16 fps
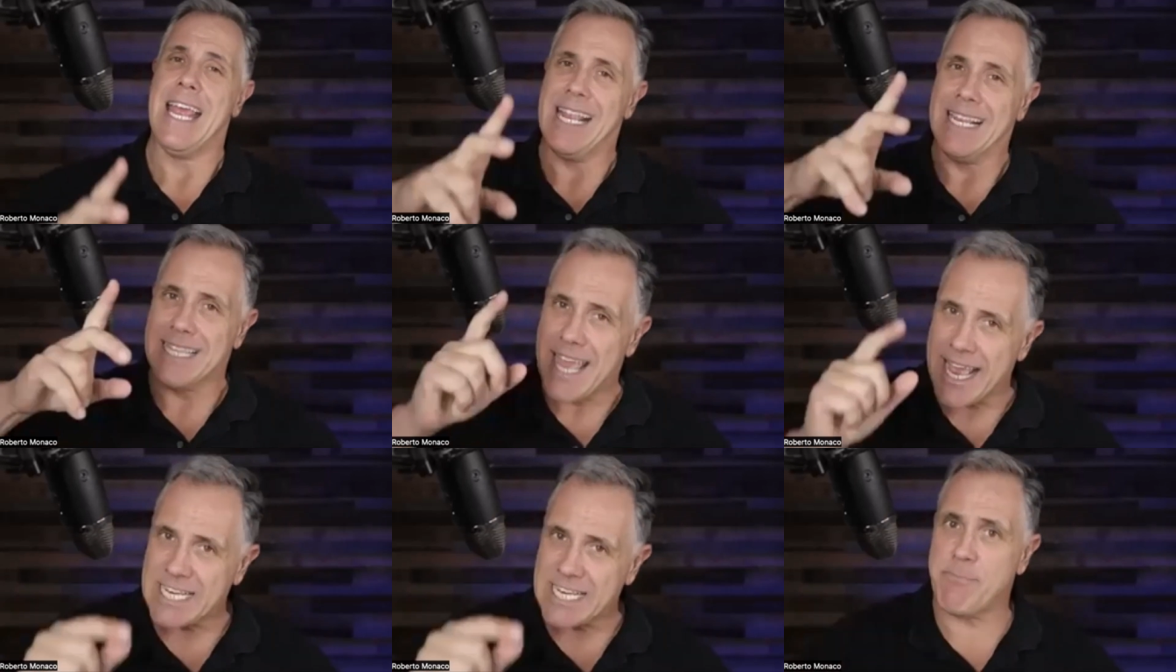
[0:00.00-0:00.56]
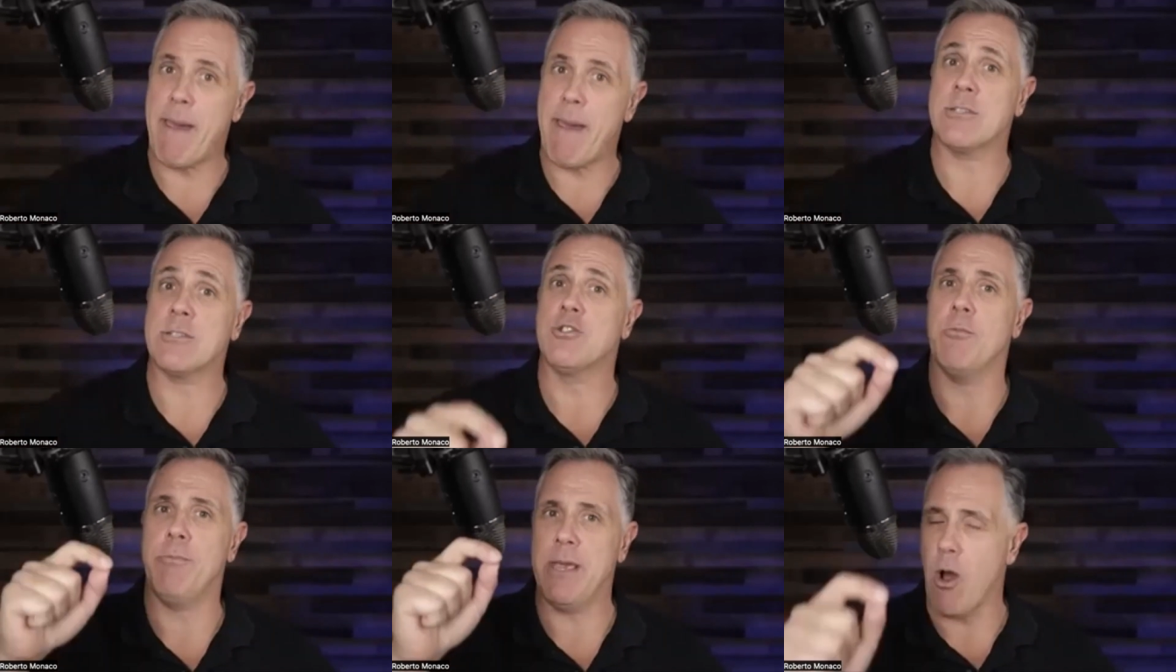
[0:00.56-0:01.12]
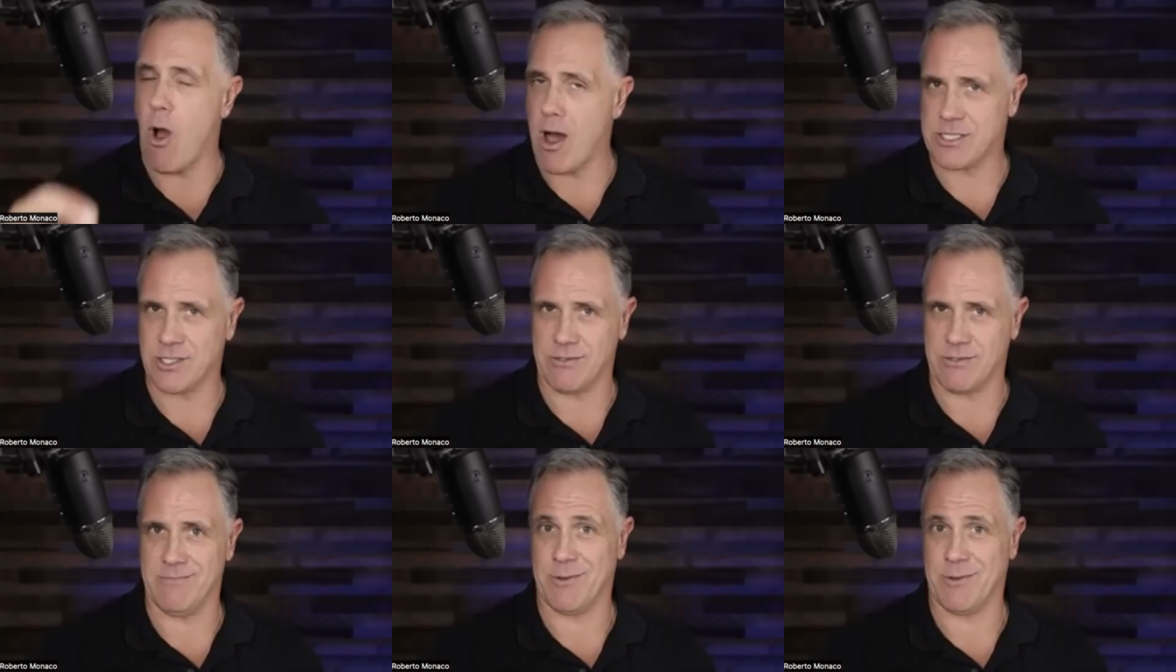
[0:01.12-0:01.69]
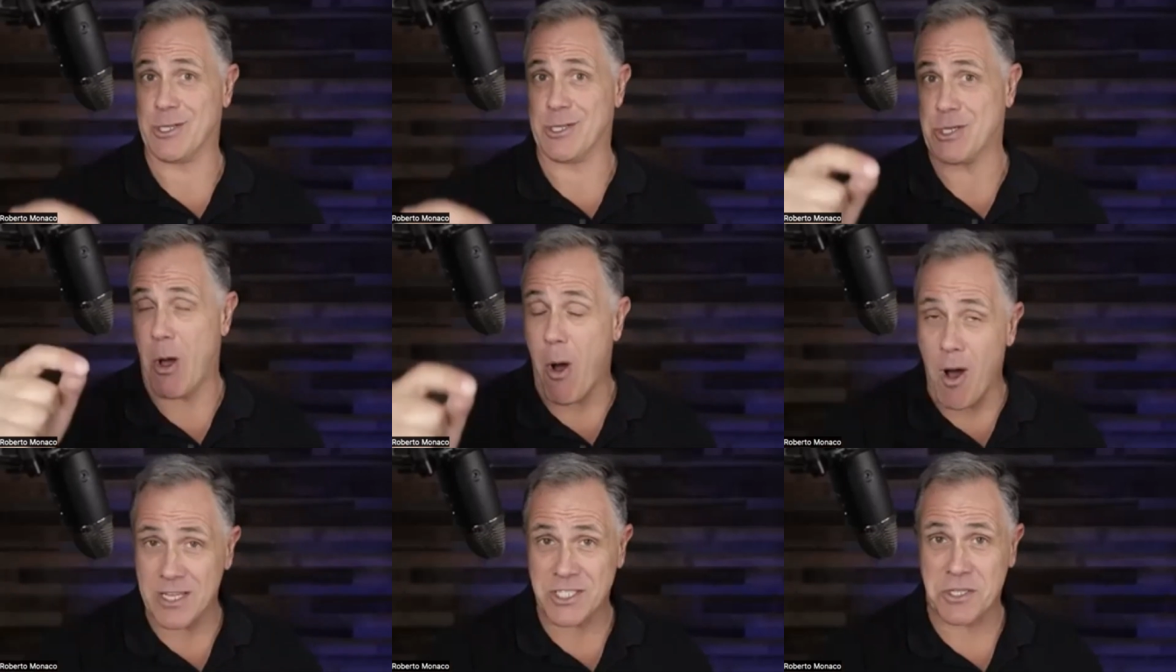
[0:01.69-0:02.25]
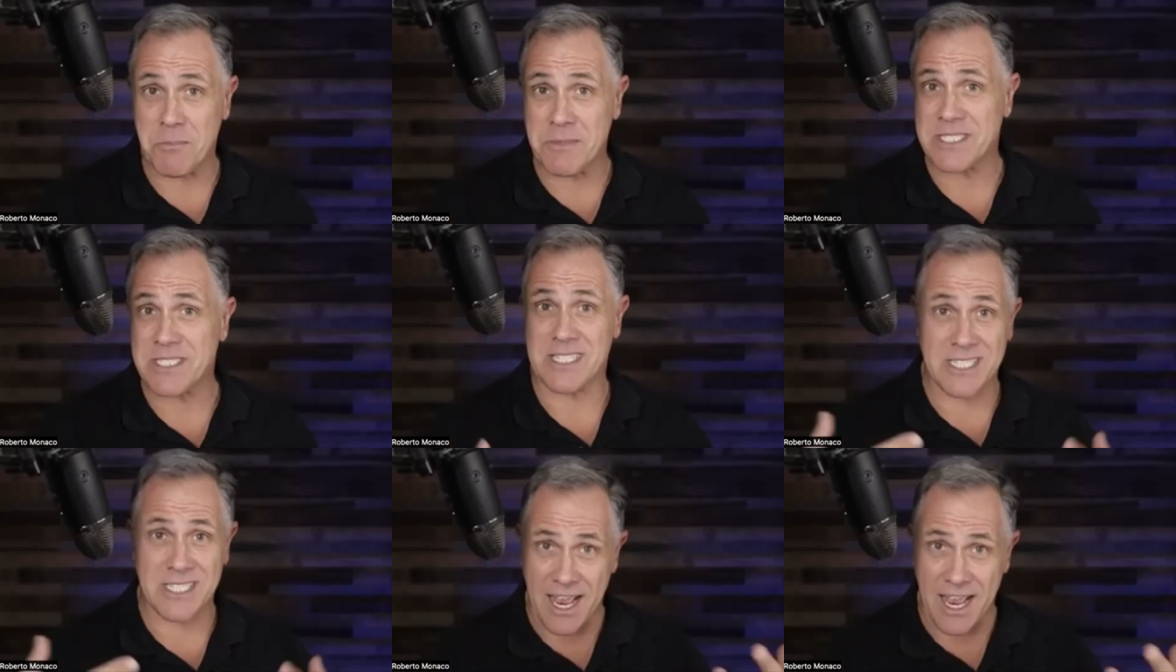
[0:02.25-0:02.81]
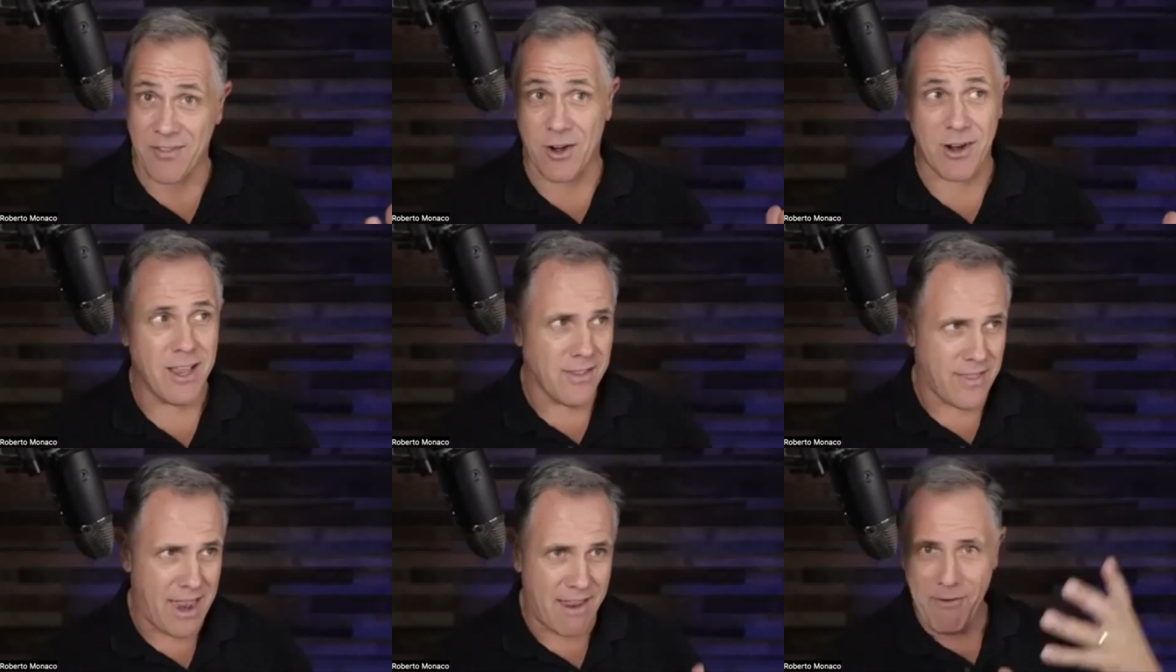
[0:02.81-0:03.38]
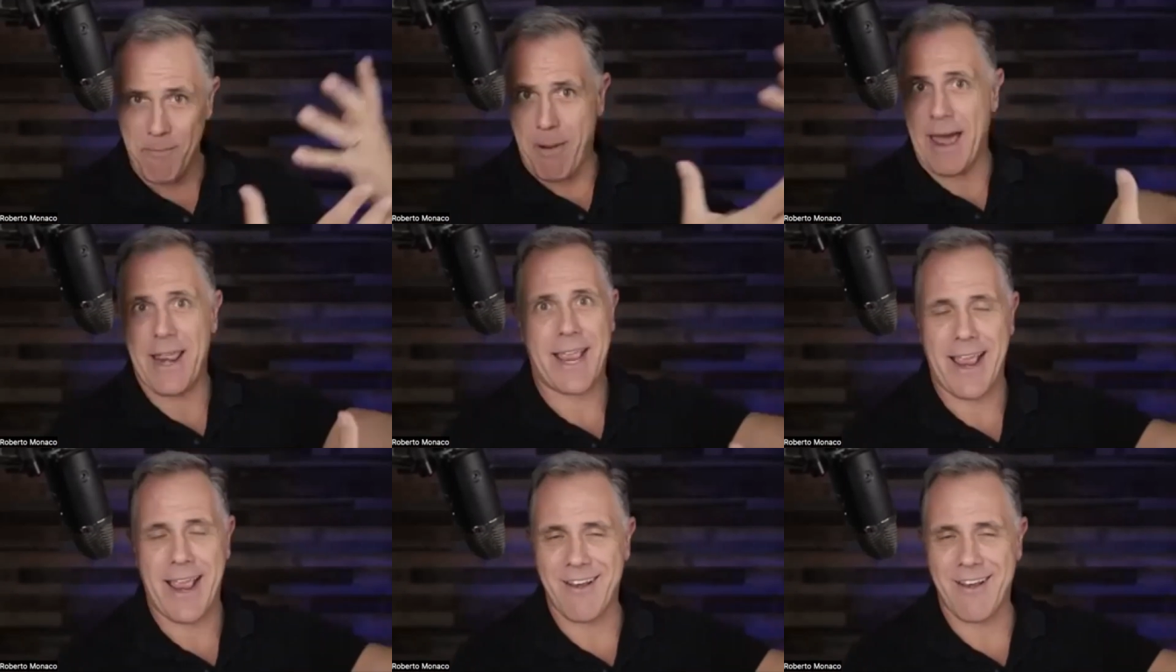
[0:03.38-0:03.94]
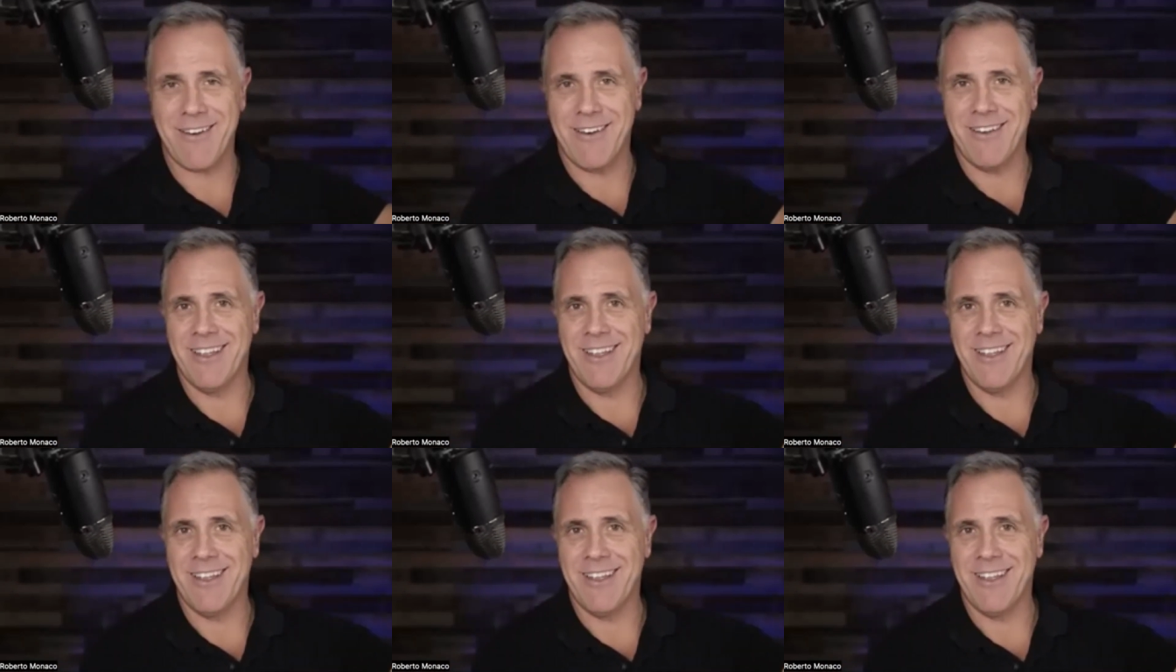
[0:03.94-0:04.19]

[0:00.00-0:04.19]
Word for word: They expect you to be awesome because awesome is a standard that everybody can